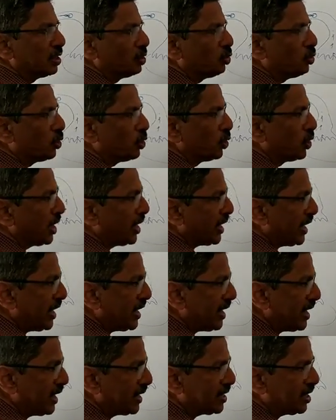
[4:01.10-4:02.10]
corona
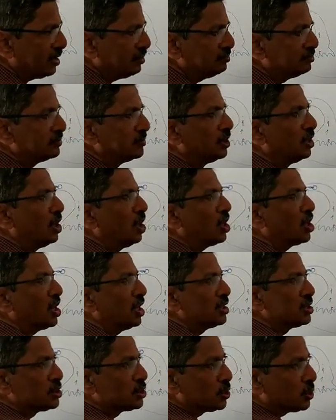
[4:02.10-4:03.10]
radiata, and
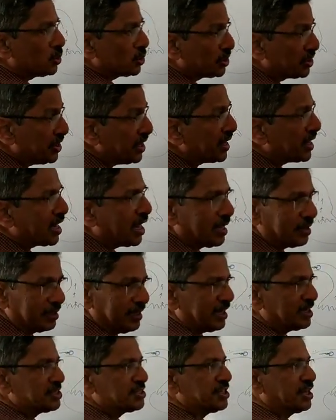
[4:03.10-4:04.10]
also theca,
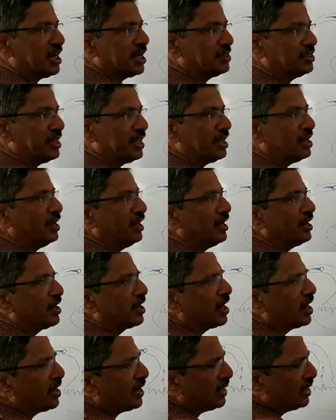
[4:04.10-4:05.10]
external theca,
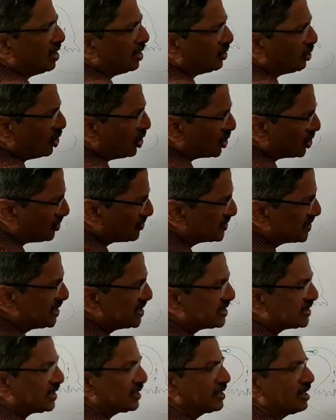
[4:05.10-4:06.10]
internal, like lot of
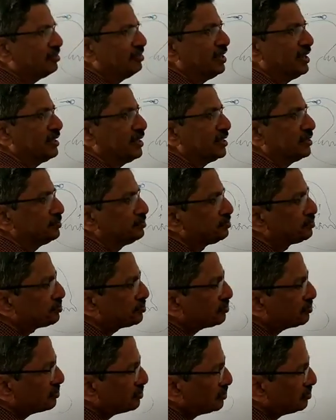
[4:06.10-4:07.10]
cells are covering it.
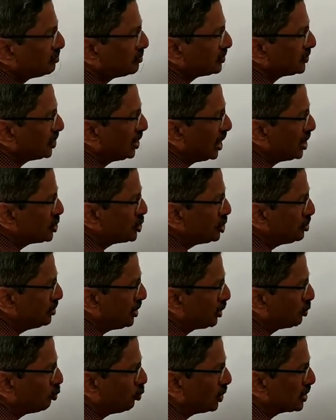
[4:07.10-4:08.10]
Assume
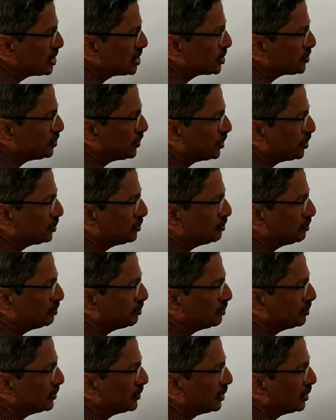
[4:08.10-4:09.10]
that one
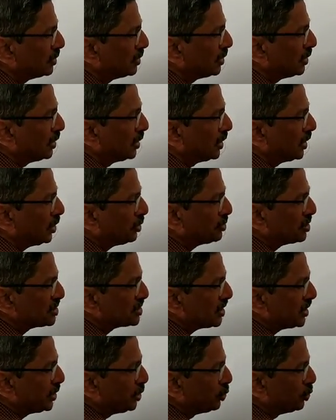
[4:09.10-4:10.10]
sperm. Now this is
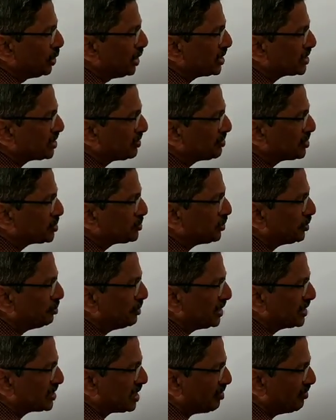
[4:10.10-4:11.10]
the nucleus of the sperm.
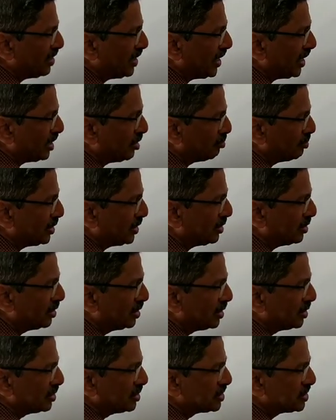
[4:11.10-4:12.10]
It is having a
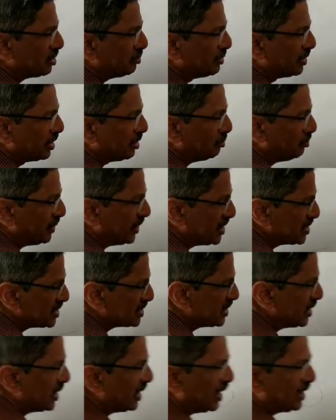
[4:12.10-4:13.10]
number. This is the middle
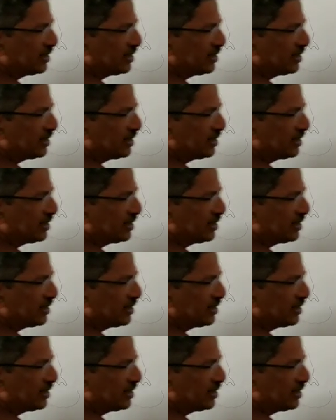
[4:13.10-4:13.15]
piece